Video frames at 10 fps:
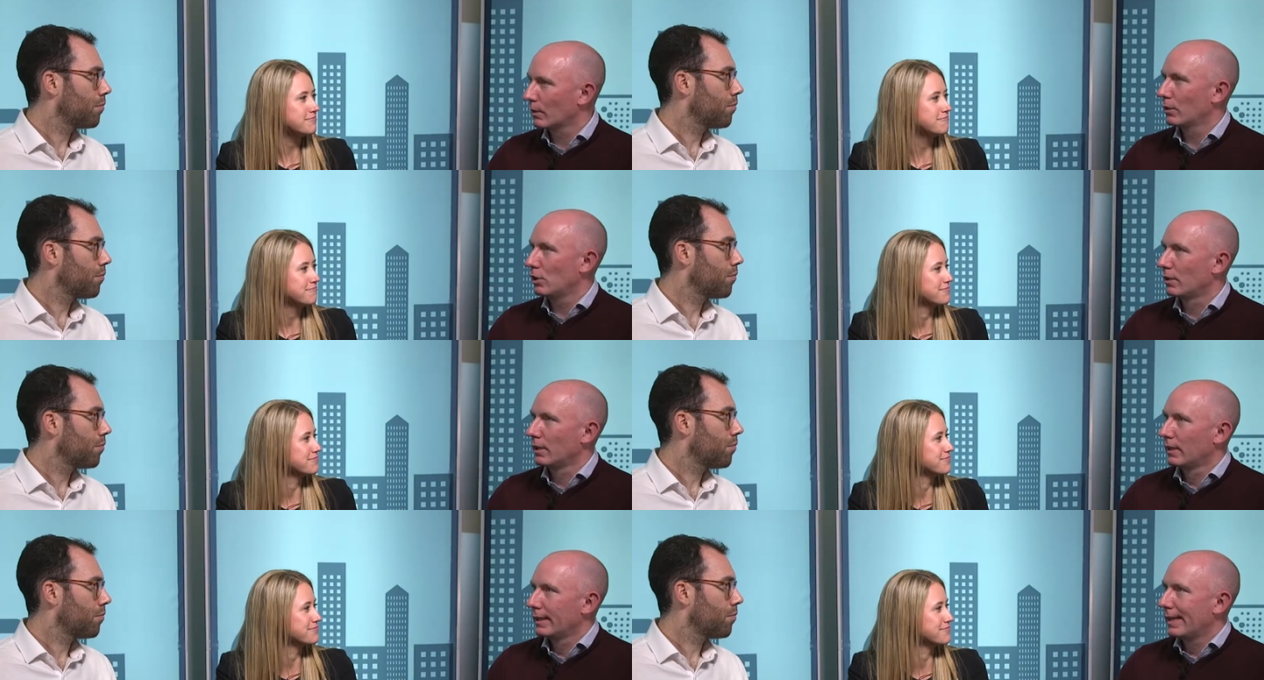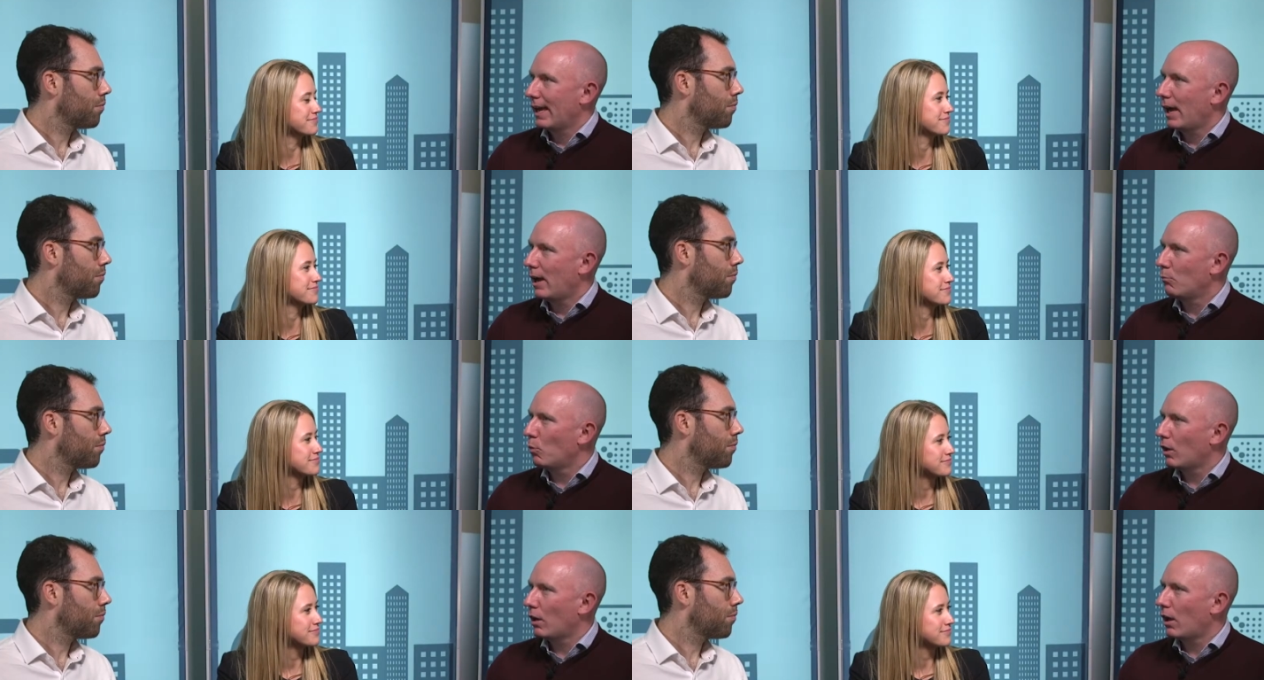Speaker 1: Good. And
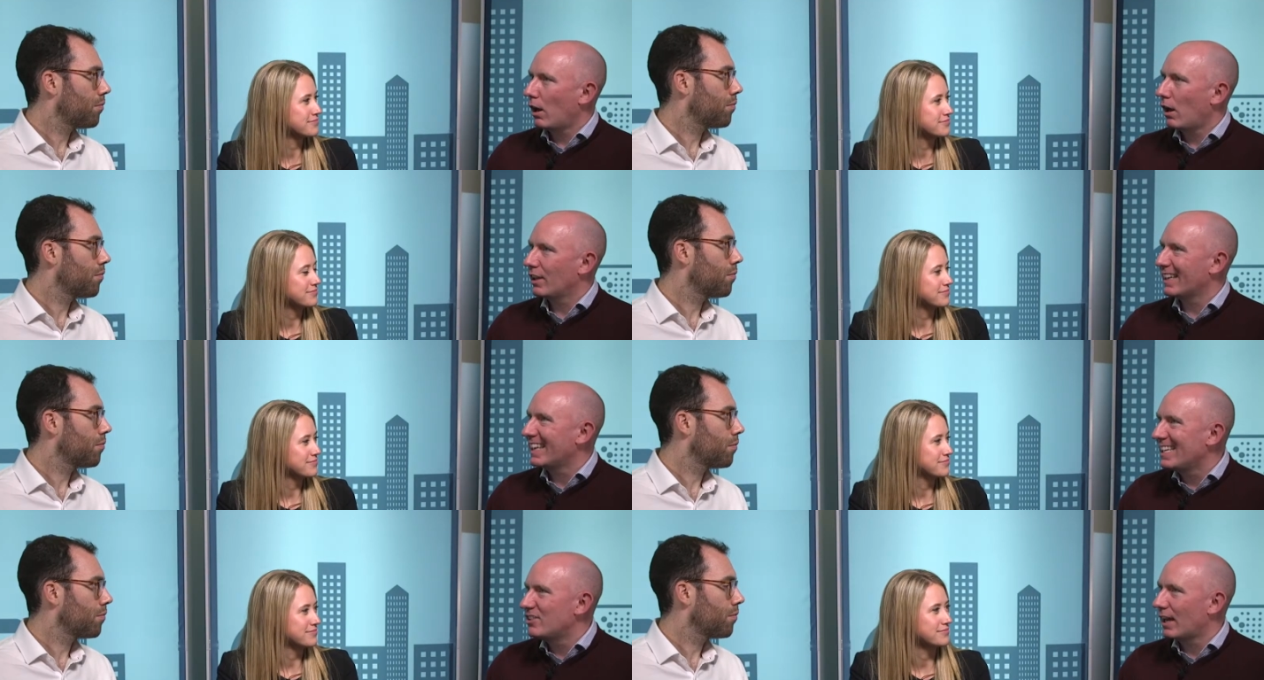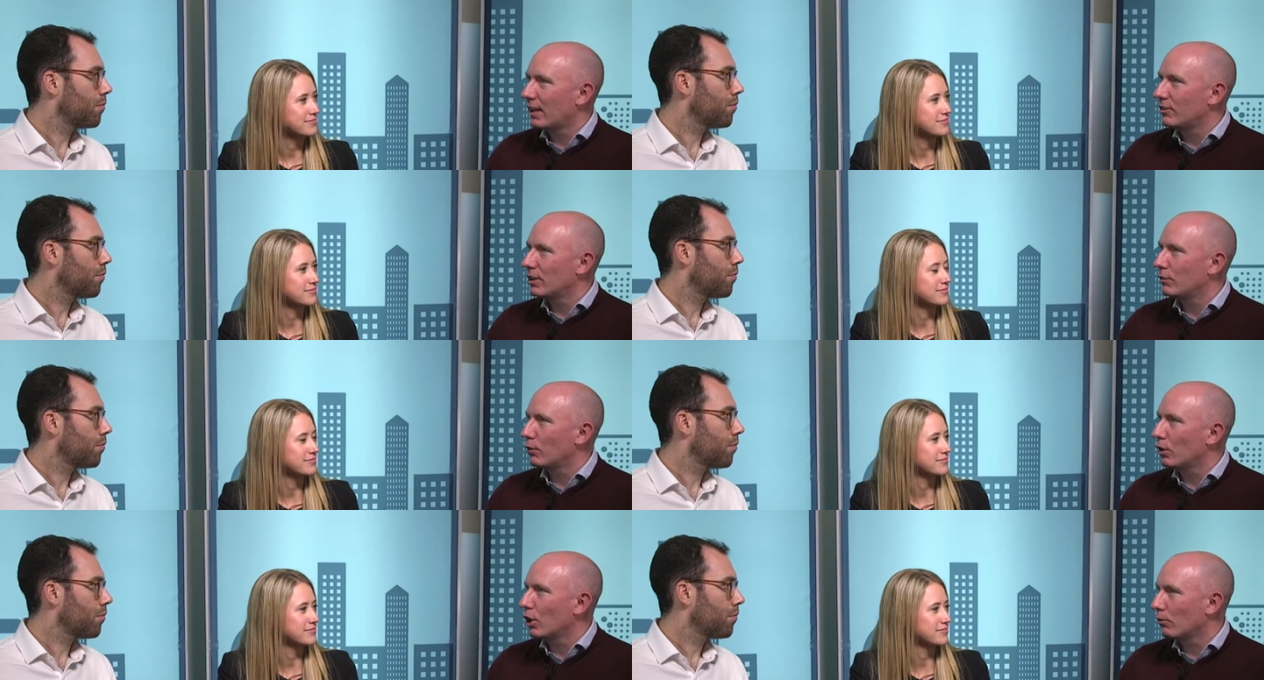what are the key challenges
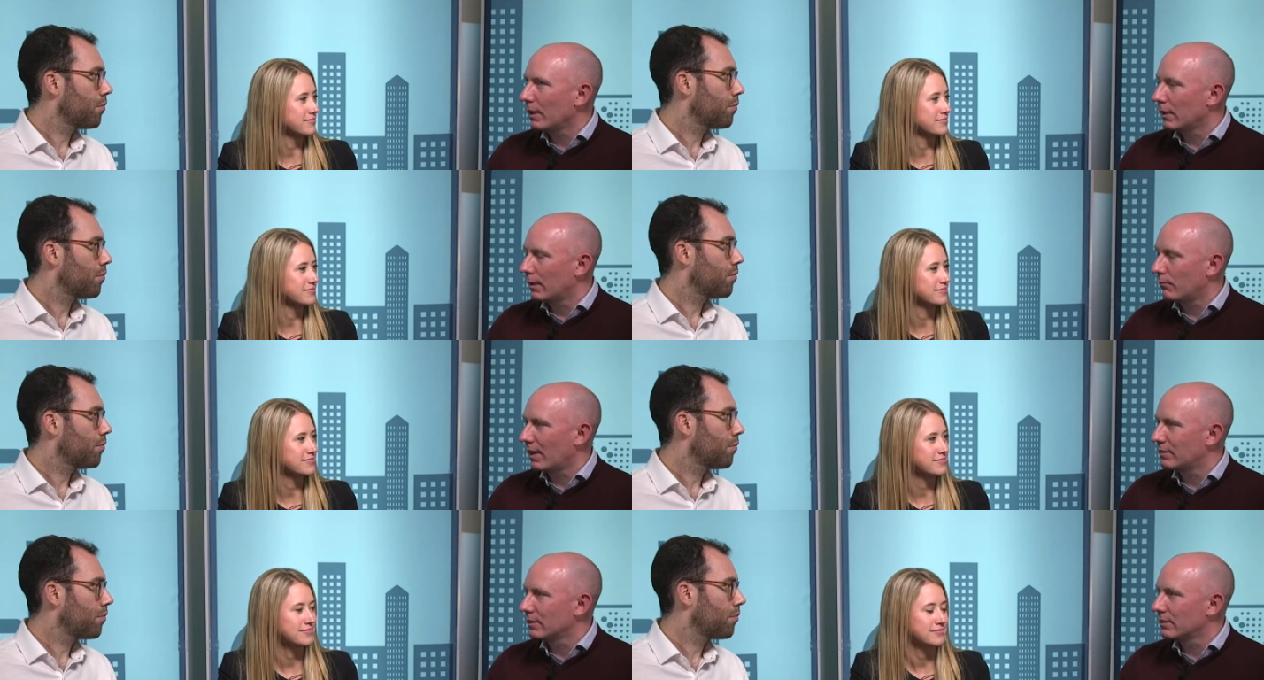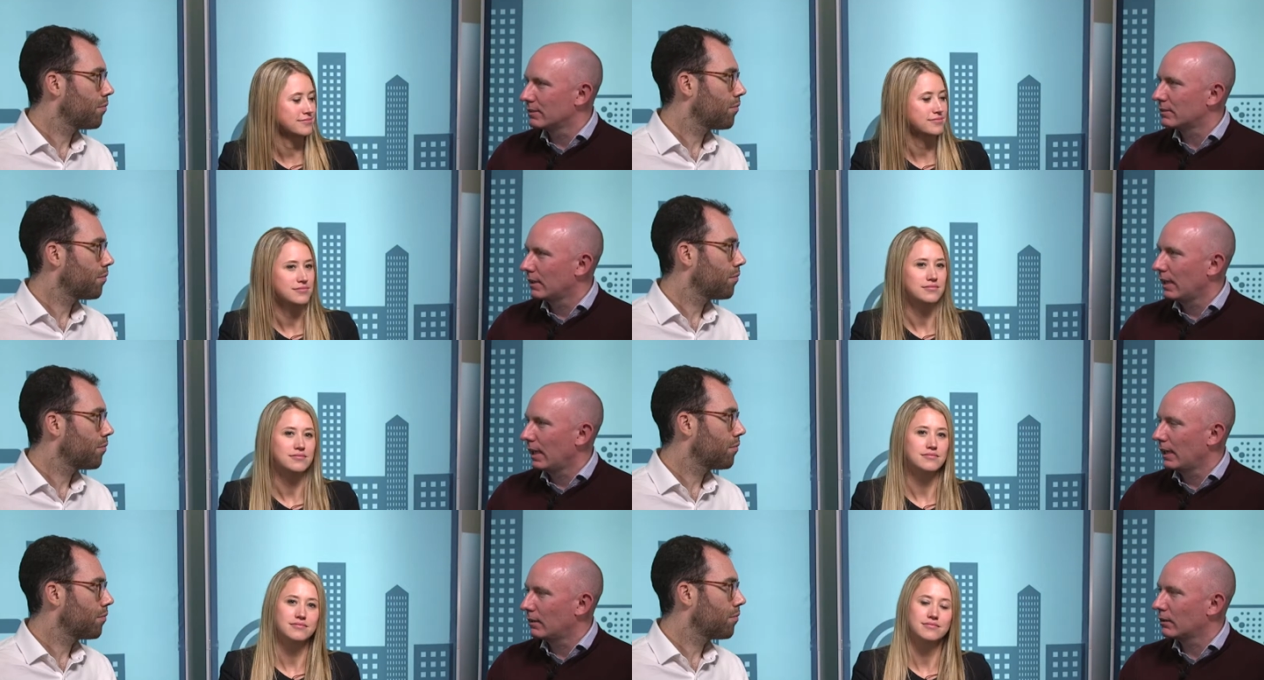for Korean investors
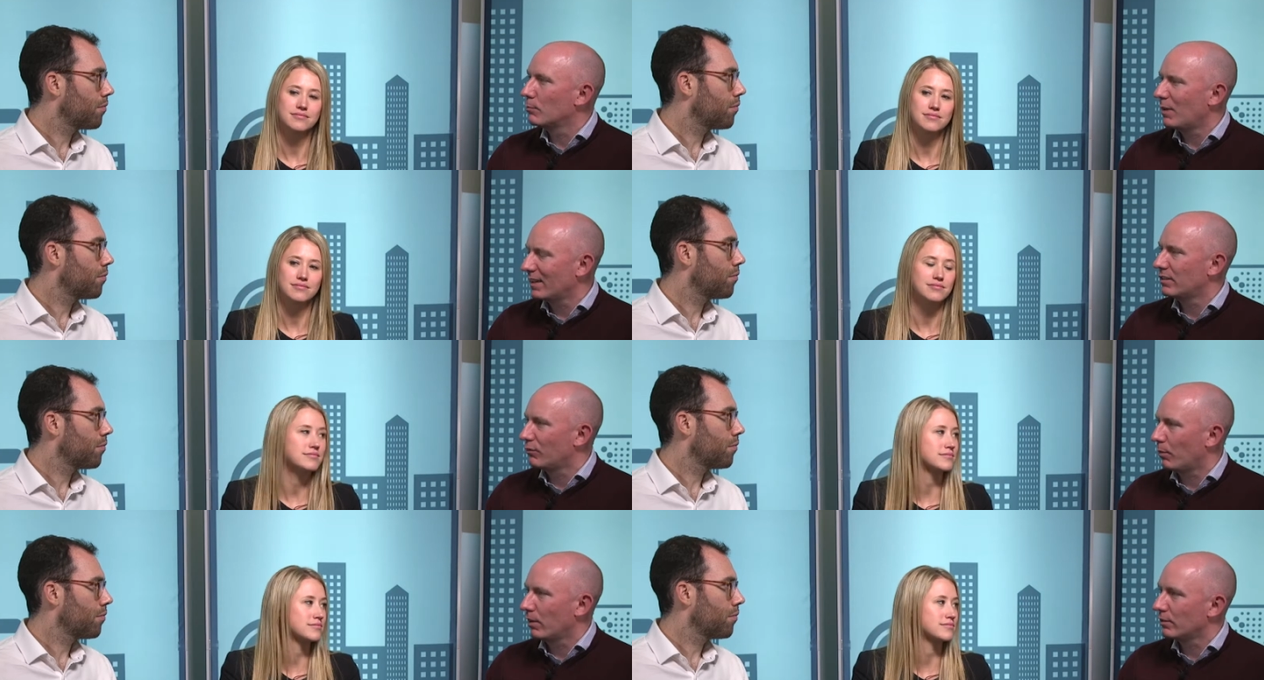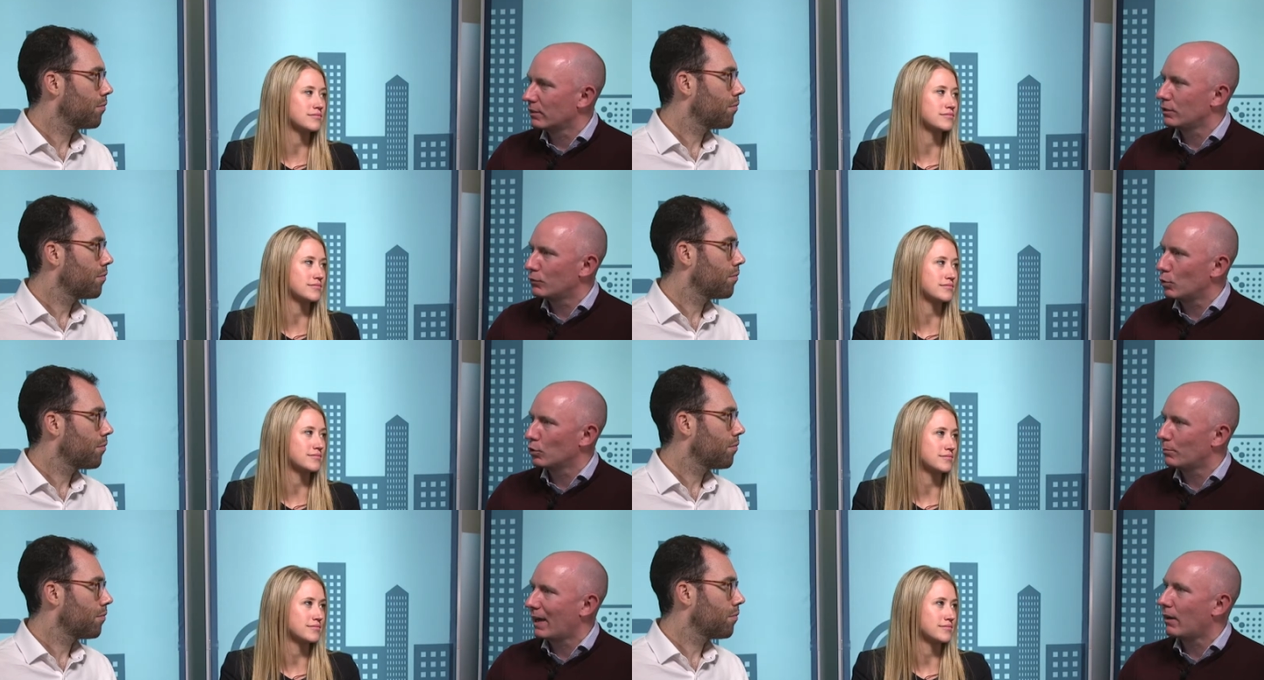in competitive process? You've talked
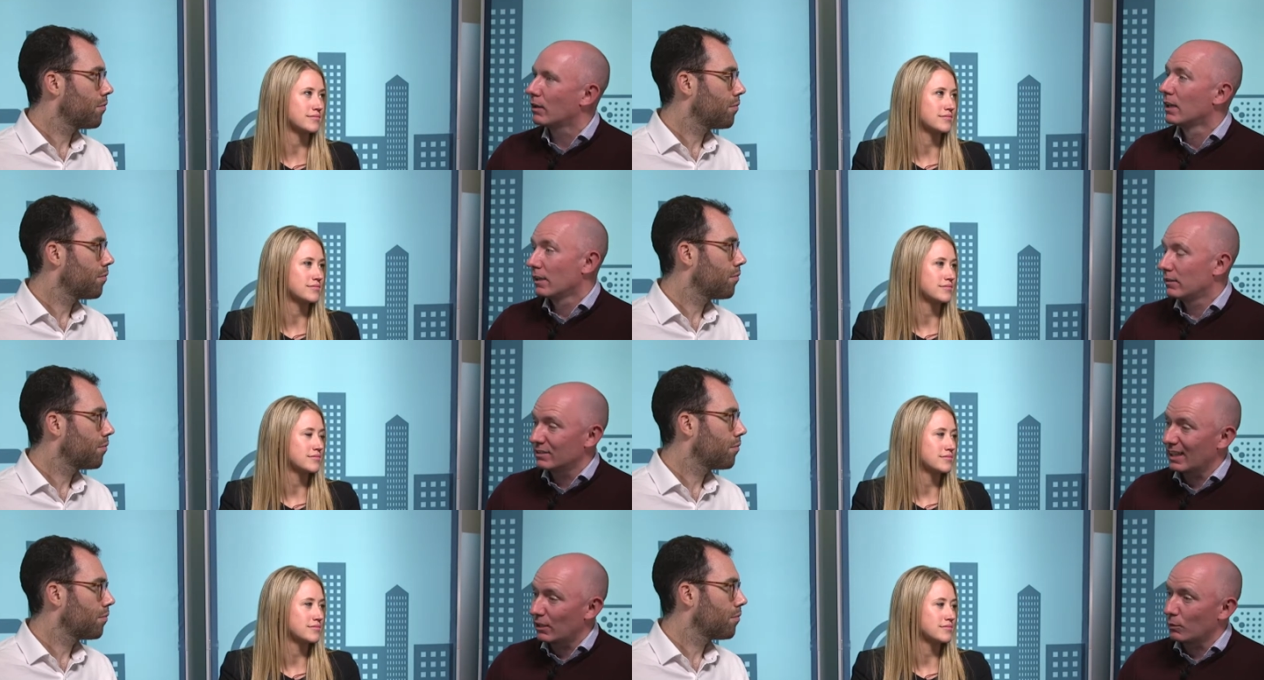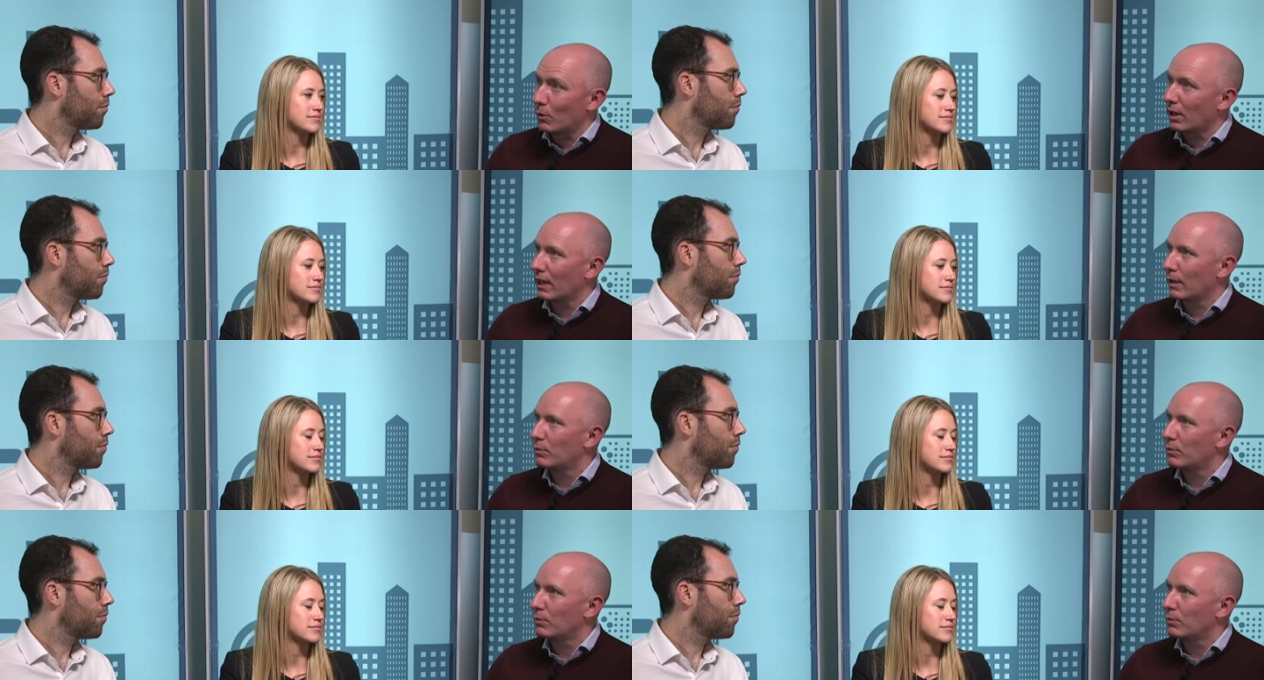about the secondary market in